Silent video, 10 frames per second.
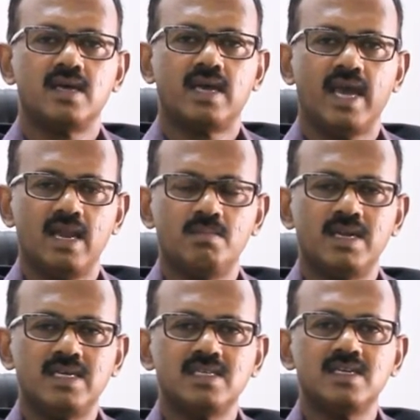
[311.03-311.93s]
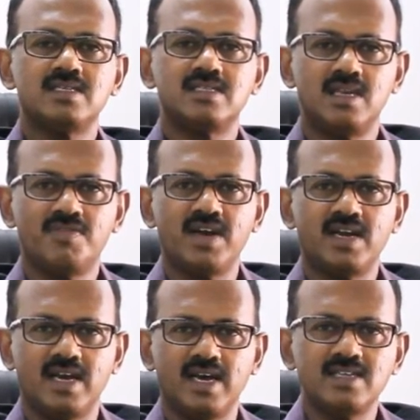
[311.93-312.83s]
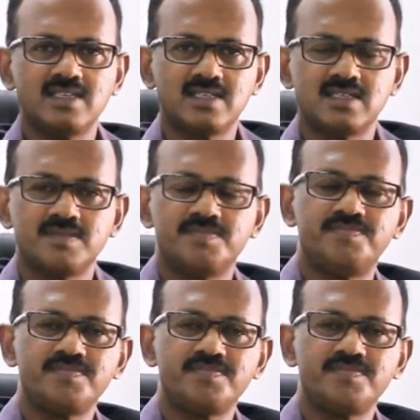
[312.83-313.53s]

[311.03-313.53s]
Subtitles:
Calibration is defined as